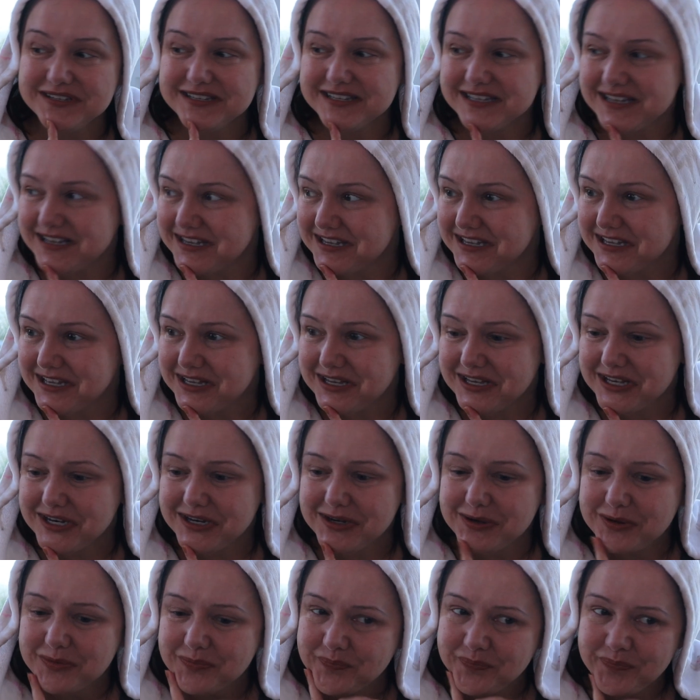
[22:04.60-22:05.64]
was
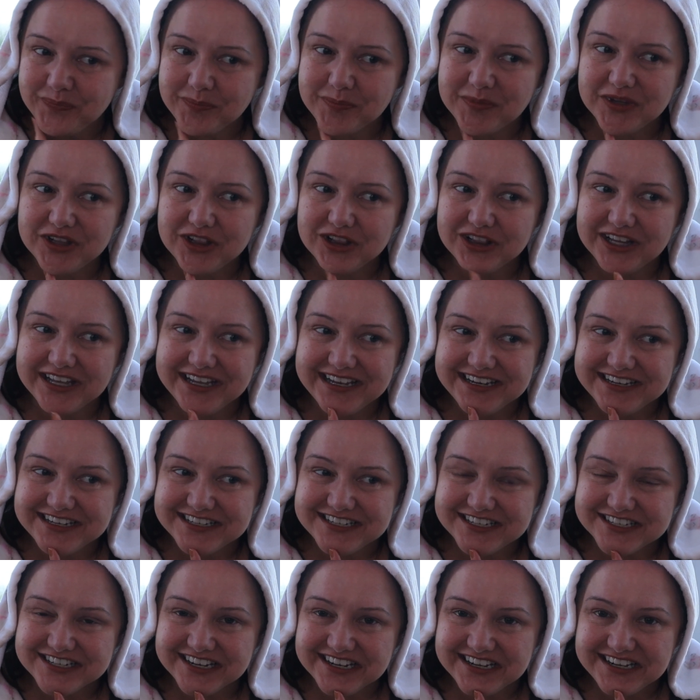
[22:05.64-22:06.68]
in
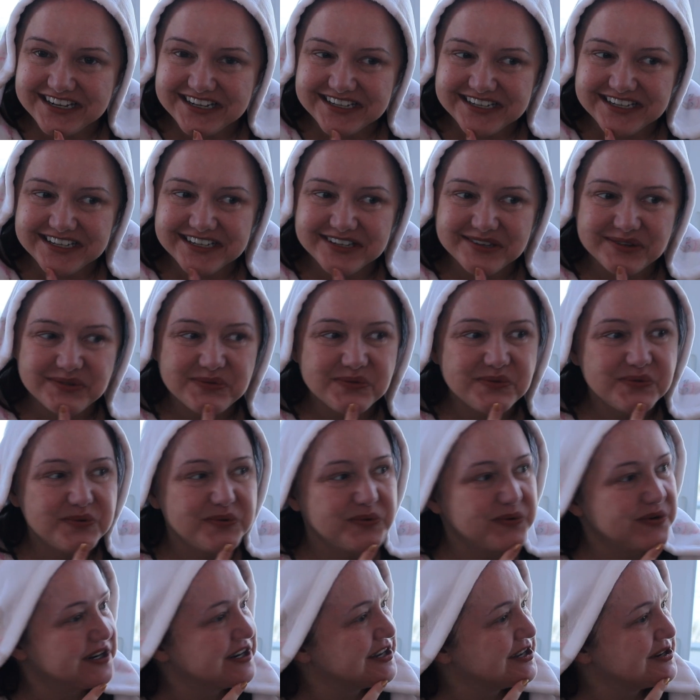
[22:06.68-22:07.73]
Malaysia and
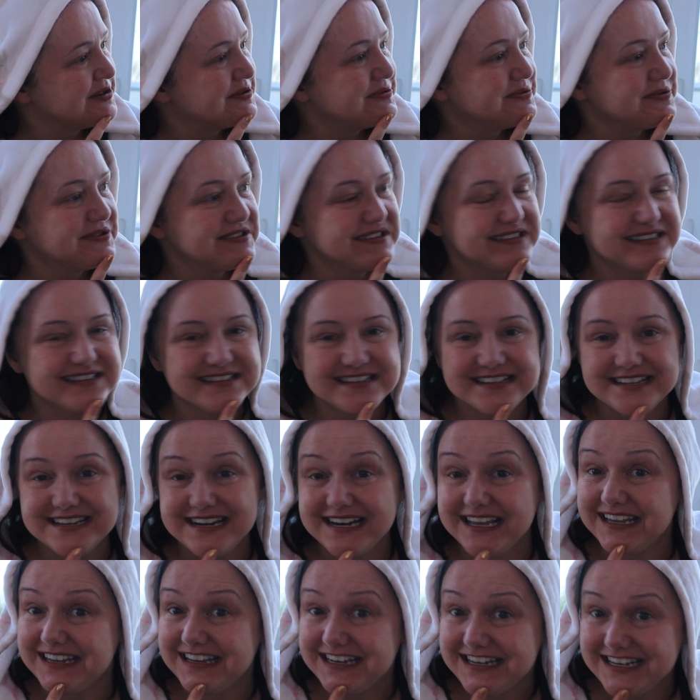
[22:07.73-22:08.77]
one was in
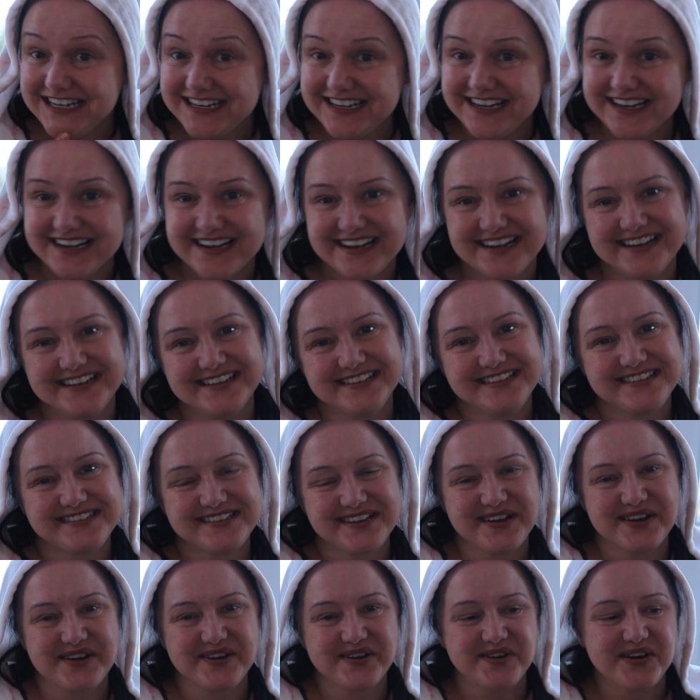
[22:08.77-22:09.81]
India.
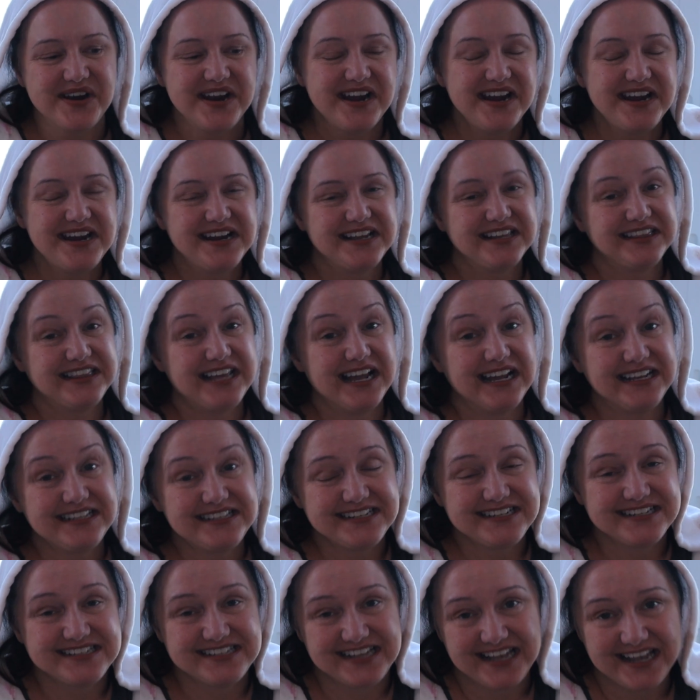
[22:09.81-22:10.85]
So that's
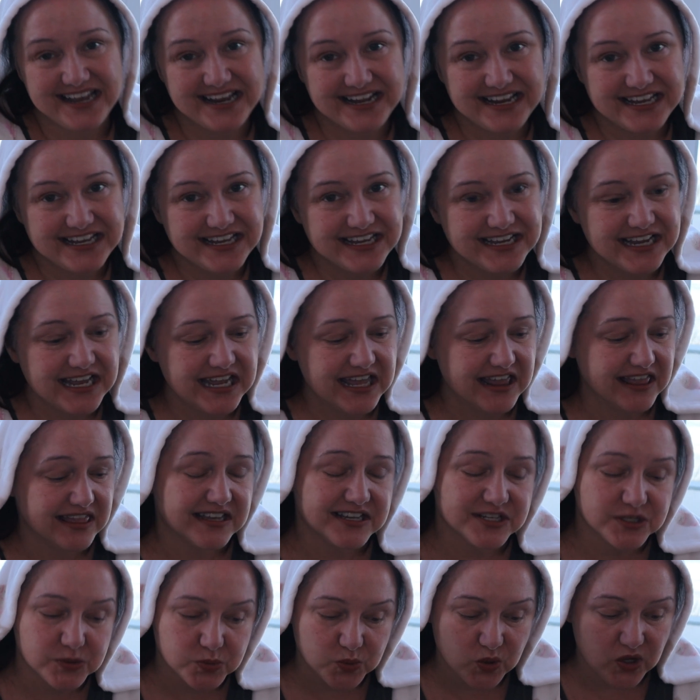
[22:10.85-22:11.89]
exciting, and
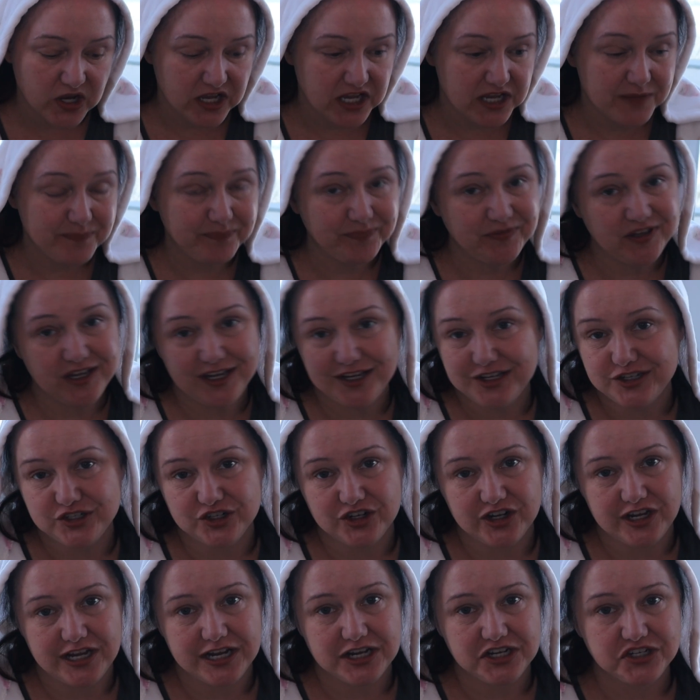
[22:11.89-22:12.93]
this one,
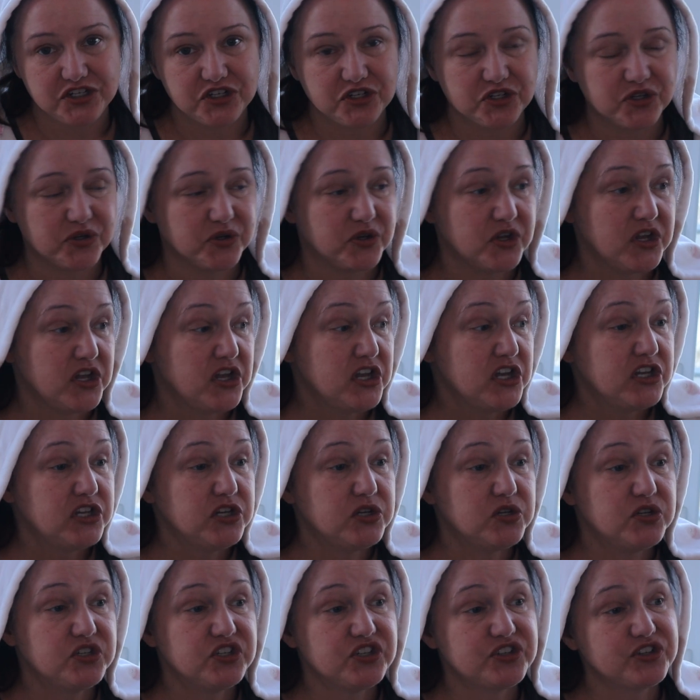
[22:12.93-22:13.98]
international.
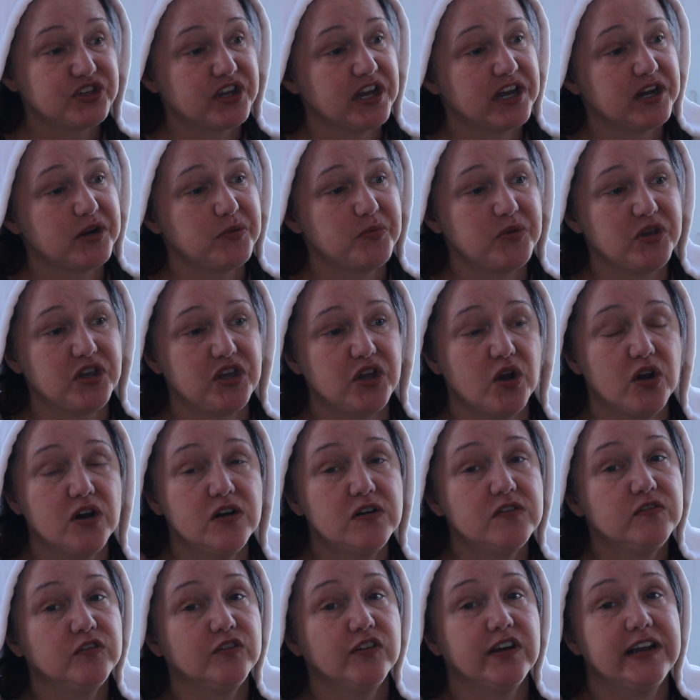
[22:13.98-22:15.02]
You just gotta be
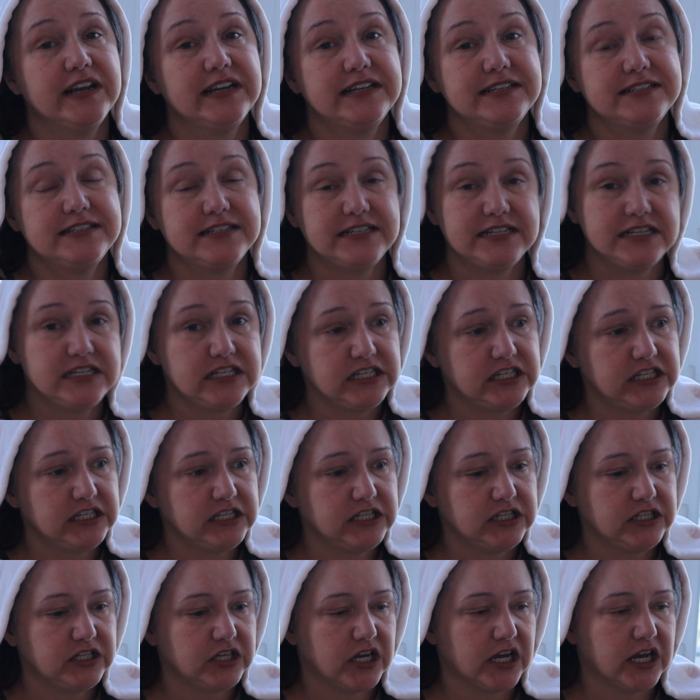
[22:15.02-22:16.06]
over
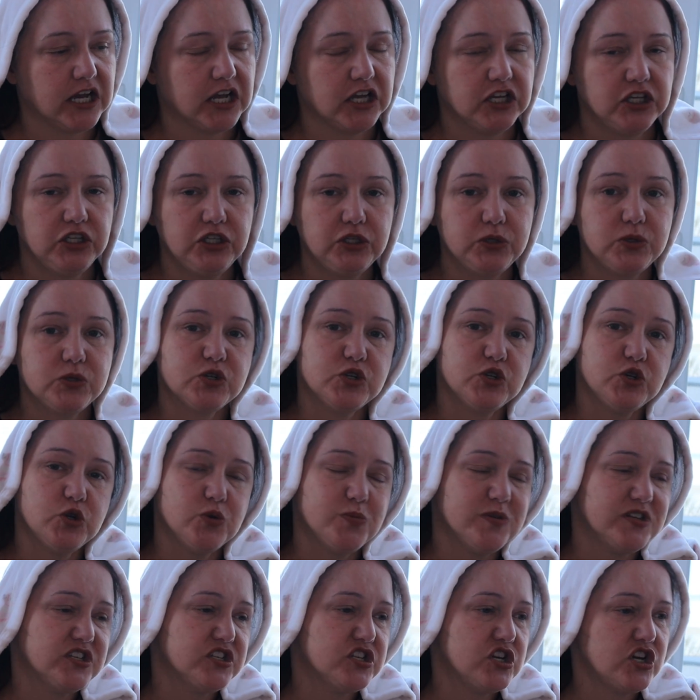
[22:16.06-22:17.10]
18.
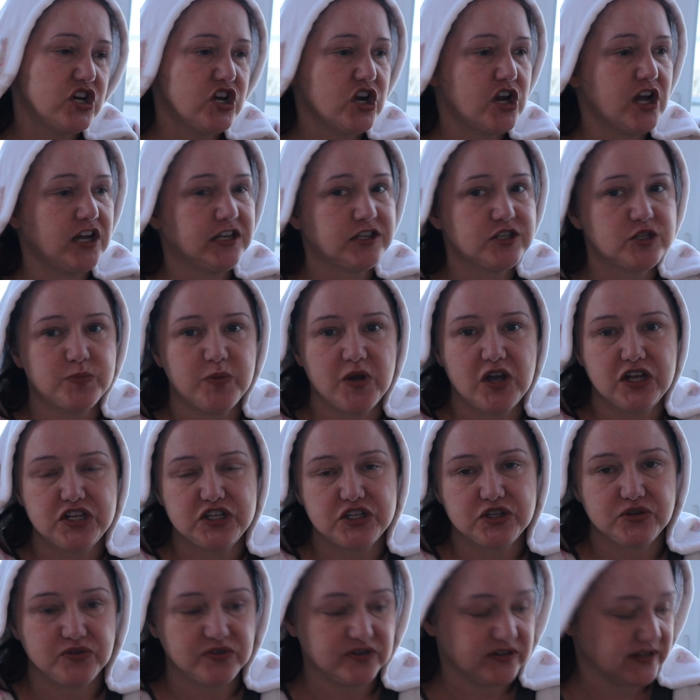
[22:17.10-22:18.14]
YouTube is not
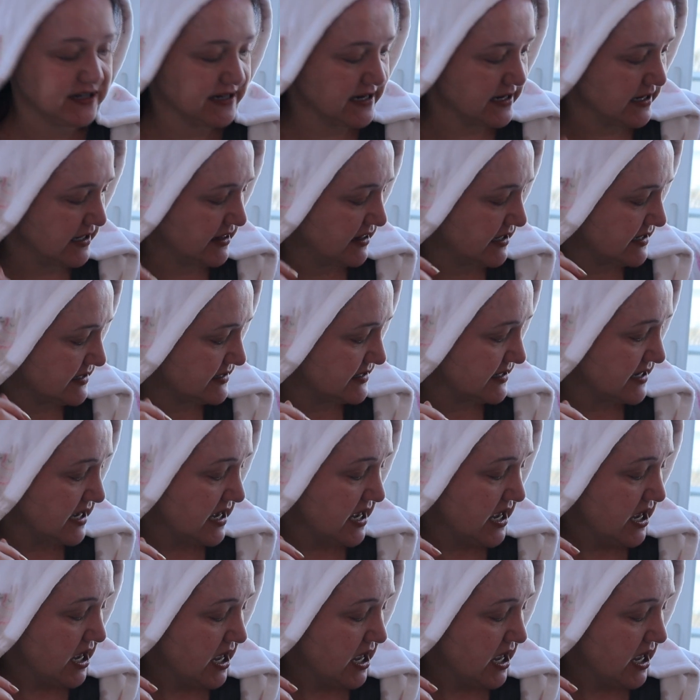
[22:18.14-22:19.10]
sponsoring this.